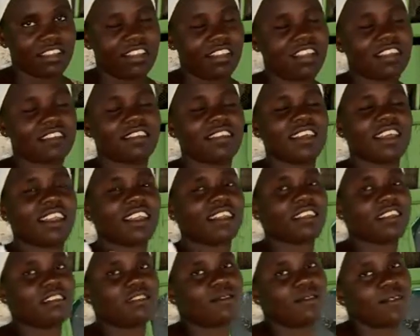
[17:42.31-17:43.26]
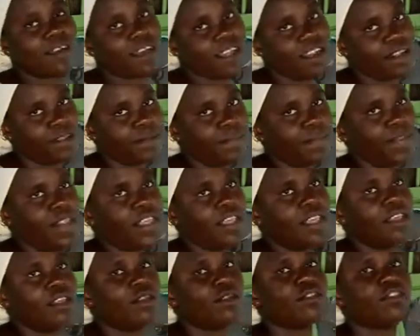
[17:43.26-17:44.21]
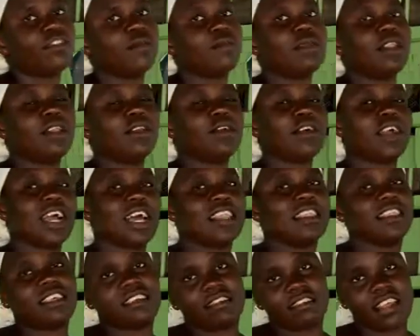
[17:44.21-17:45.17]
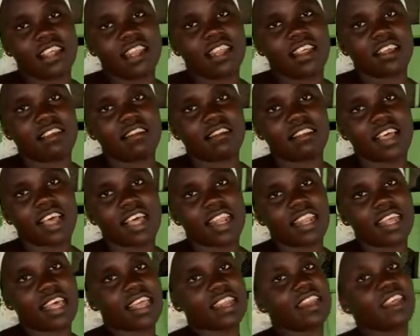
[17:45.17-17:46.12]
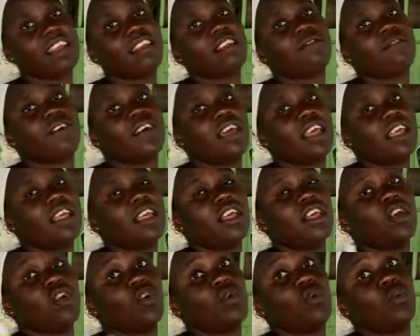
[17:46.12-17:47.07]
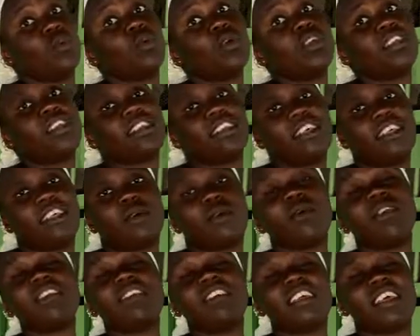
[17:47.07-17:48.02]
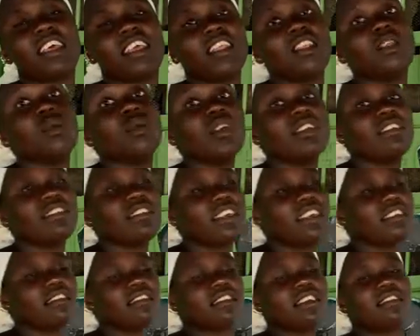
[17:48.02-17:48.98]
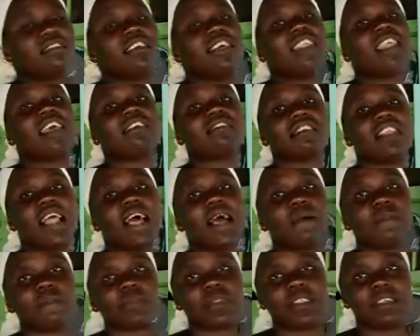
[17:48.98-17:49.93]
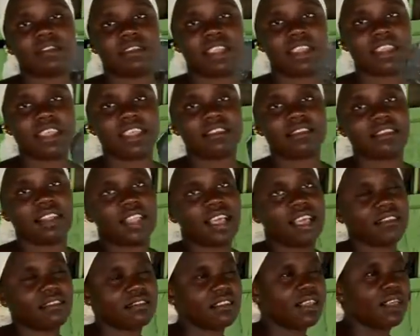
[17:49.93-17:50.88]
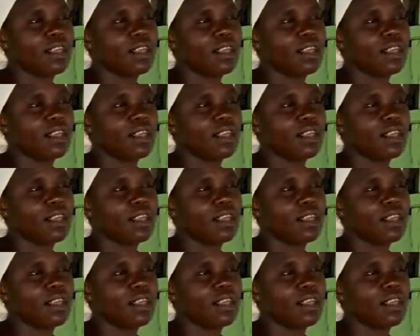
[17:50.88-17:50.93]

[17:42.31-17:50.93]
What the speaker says: The secret is one. You simply look at the sentence and identify in which tense the sentence lies.